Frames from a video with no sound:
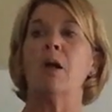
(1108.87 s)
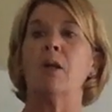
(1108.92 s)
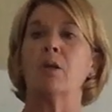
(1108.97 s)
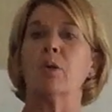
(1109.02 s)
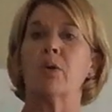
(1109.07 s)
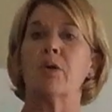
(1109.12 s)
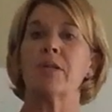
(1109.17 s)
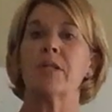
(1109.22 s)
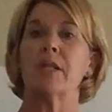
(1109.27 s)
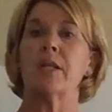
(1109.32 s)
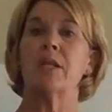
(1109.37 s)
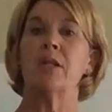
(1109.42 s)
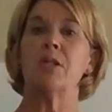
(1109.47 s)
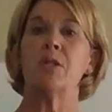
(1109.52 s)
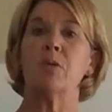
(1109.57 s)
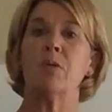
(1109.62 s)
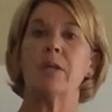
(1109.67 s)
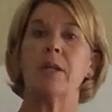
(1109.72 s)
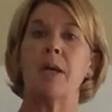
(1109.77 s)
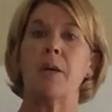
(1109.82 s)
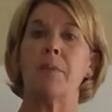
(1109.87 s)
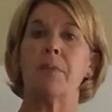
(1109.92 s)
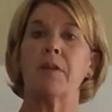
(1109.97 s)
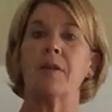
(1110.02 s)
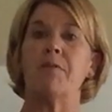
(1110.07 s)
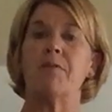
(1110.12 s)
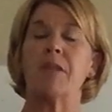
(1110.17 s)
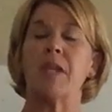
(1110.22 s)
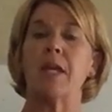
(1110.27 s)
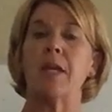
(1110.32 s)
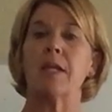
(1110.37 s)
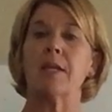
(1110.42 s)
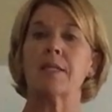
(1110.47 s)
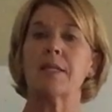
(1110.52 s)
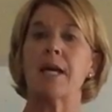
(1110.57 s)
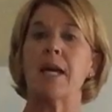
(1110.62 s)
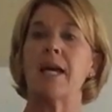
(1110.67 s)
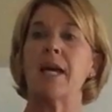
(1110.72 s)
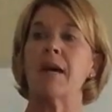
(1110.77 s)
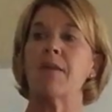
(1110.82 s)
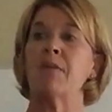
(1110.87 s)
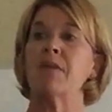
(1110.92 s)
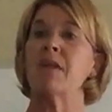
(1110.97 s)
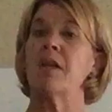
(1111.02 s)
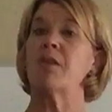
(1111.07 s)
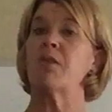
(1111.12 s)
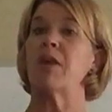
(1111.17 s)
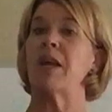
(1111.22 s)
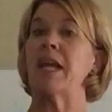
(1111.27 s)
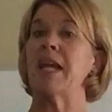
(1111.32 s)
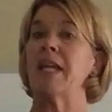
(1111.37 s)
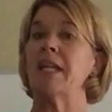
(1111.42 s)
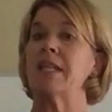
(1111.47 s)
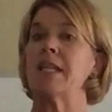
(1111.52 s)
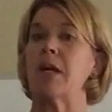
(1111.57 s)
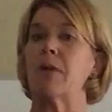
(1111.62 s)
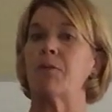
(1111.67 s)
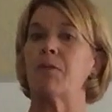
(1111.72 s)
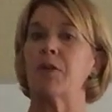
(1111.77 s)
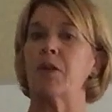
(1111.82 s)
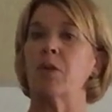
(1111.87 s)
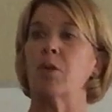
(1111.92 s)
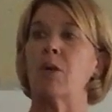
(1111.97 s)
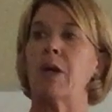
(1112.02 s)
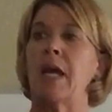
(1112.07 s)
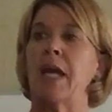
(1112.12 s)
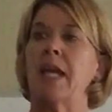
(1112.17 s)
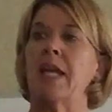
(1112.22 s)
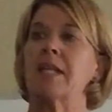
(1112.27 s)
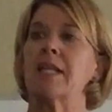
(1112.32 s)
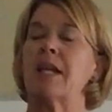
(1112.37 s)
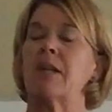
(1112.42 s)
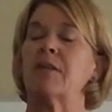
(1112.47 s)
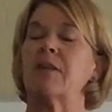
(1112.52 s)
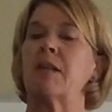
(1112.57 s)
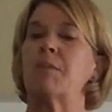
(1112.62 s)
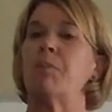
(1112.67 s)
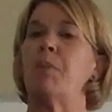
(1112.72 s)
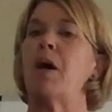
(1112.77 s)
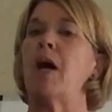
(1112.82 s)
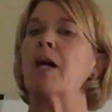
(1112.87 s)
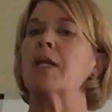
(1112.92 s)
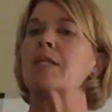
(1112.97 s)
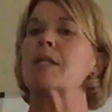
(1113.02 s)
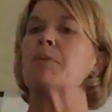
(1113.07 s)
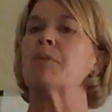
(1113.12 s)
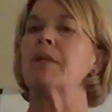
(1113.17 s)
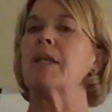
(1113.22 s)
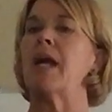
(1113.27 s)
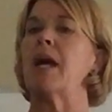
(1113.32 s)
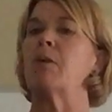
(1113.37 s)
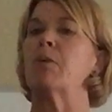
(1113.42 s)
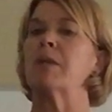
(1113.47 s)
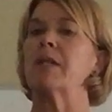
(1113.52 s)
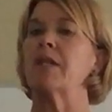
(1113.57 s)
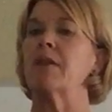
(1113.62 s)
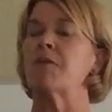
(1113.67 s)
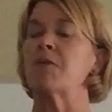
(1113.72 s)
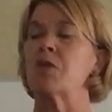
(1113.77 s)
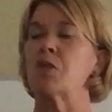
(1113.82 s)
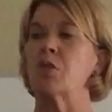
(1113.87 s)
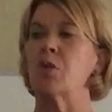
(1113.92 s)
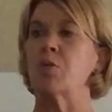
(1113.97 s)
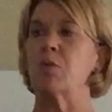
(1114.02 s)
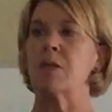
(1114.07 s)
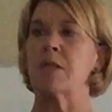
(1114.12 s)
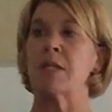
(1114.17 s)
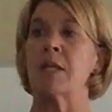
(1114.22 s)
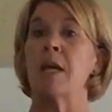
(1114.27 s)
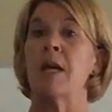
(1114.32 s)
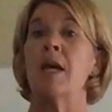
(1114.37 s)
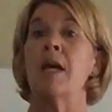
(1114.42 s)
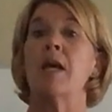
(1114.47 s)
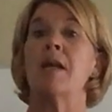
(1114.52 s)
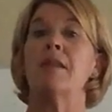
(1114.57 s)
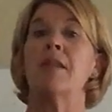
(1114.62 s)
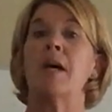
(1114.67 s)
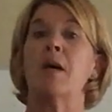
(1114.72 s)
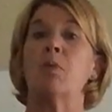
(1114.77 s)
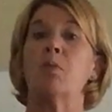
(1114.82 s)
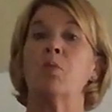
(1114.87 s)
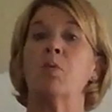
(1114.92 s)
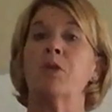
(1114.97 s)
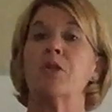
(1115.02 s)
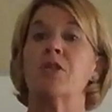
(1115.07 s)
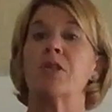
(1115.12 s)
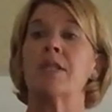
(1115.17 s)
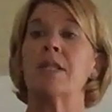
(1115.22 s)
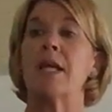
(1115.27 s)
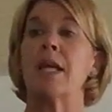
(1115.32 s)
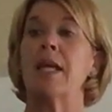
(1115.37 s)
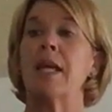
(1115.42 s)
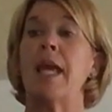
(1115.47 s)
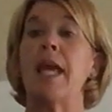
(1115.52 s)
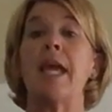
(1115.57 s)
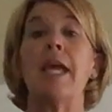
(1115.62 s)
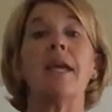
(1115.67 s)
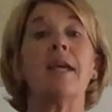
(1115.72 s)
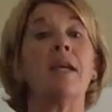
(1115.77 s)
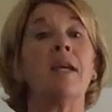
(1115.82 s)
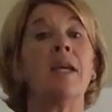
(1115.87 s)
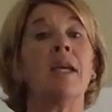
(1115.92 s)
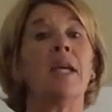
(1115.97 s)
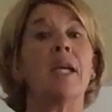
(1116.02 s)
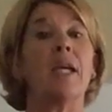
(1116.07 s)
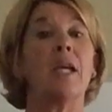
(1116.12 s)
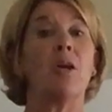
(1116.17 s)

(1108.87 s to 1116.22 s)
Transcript: Laura's going to do a couple of things. I have another handout for you, a handout that possibly I would give students that would say, hey,